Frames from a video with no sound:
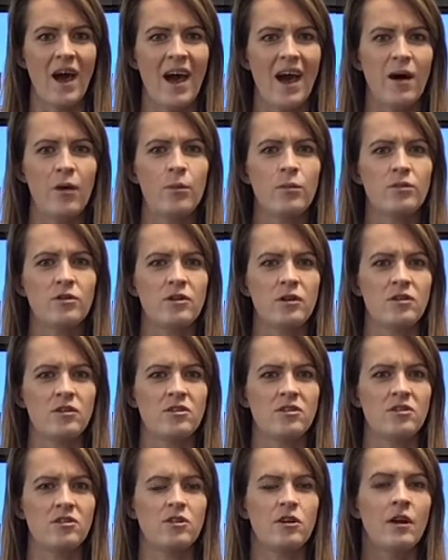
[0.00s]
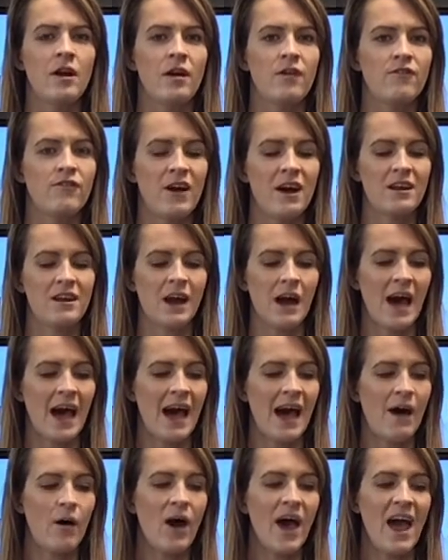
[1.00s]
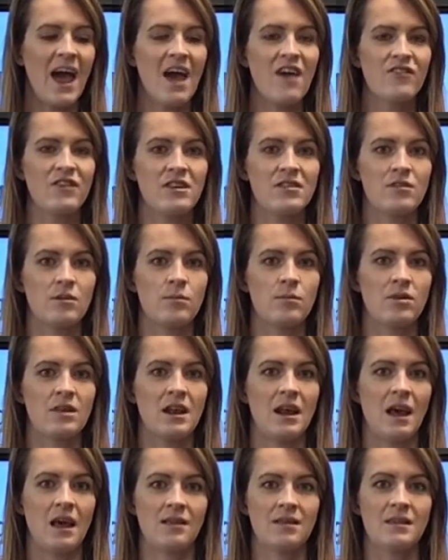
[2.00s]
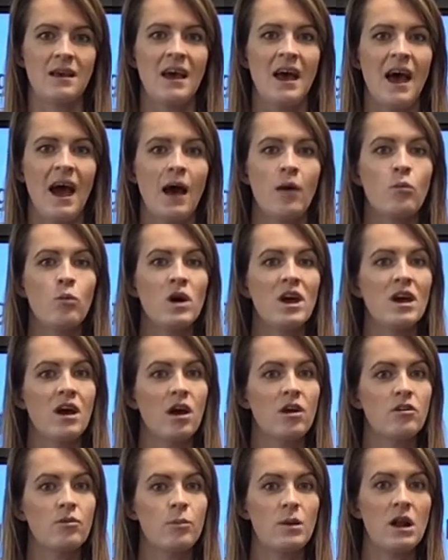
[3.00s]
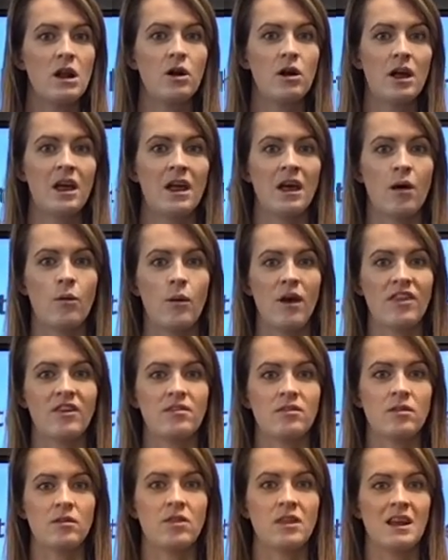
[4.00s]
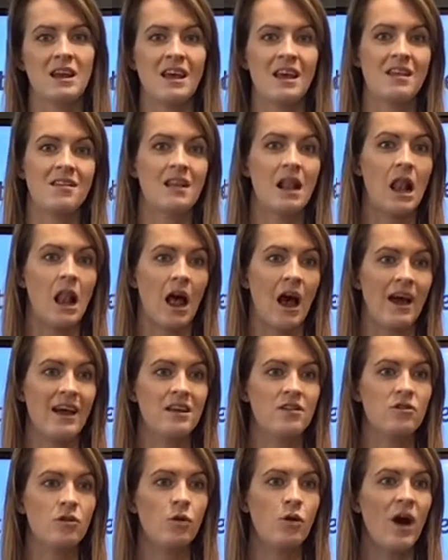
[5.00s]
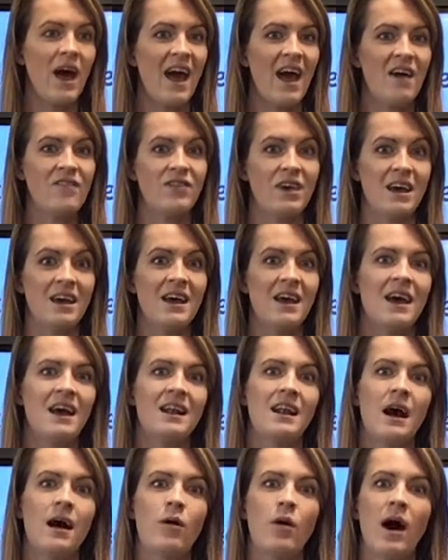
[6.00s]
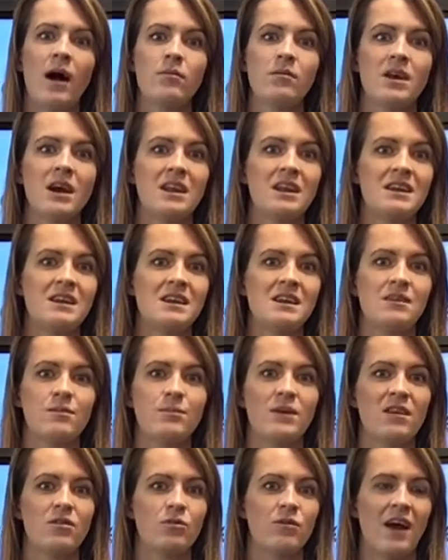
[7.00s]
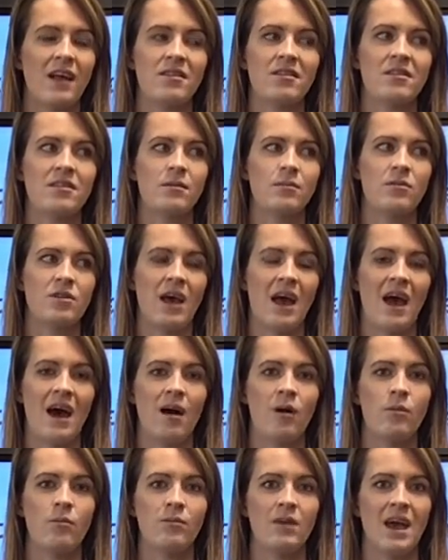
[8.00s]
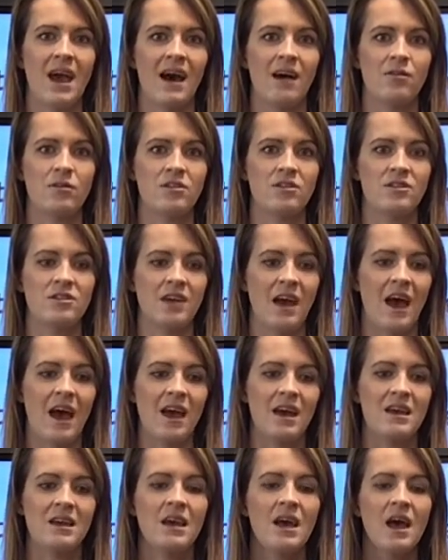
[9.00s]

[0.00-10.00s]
helps us find out how heavy something is. And we're going to be looking at whether something is light or heavy. Now, I'm going to need Miss Ransom to help me out today,